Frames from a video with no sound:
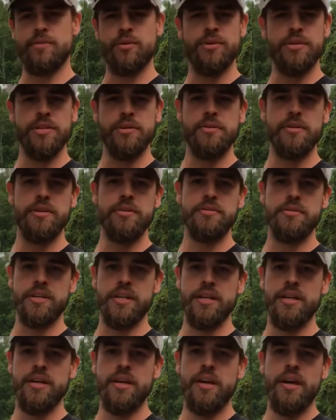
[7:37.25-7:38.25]
Of course, you would
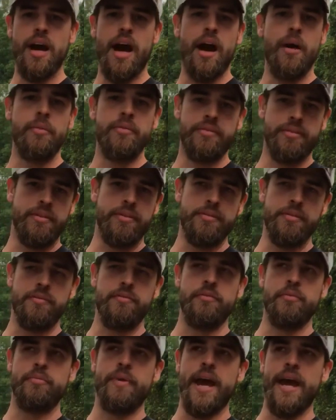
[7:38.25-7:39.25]
usually obviously use
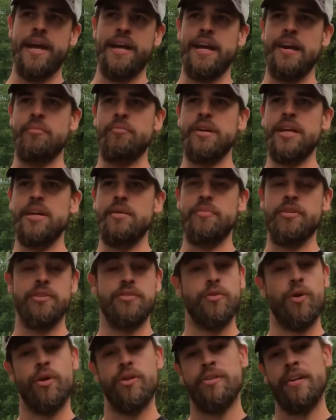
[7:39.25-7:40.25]
it for packing out meat, but
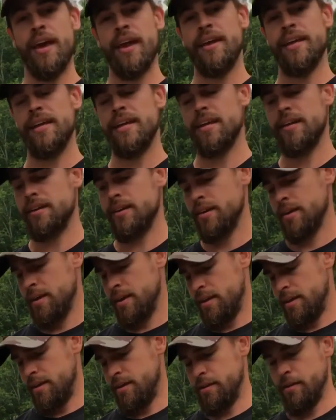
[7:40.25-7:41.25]
as far as heading in,
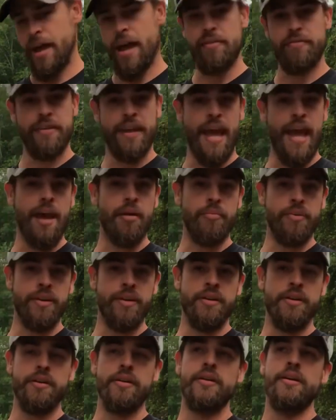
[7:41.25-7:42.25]
you know, have camp
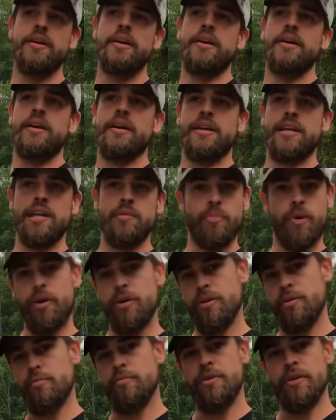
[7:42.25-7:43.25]
here, keep
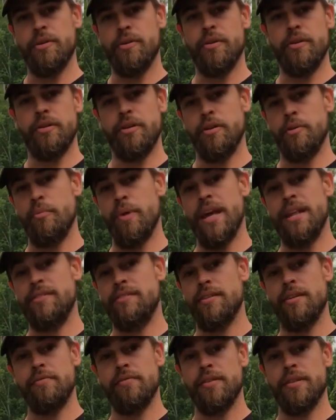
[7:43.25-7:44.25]
all your main
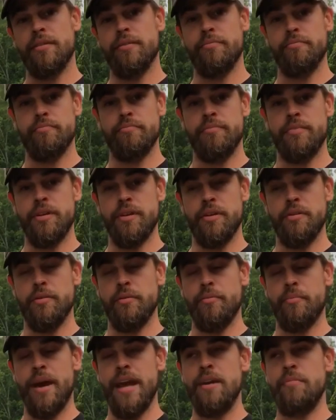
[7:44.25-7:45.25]
stuff in the, you know,
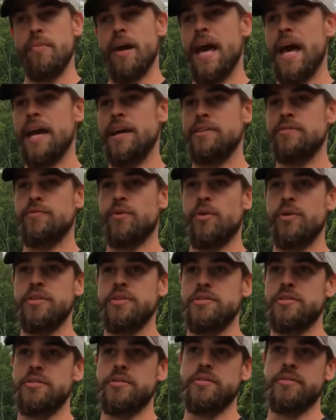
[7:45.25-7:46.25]
the main bag as far
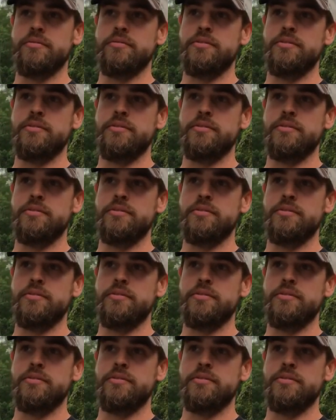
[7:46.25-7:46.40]
as your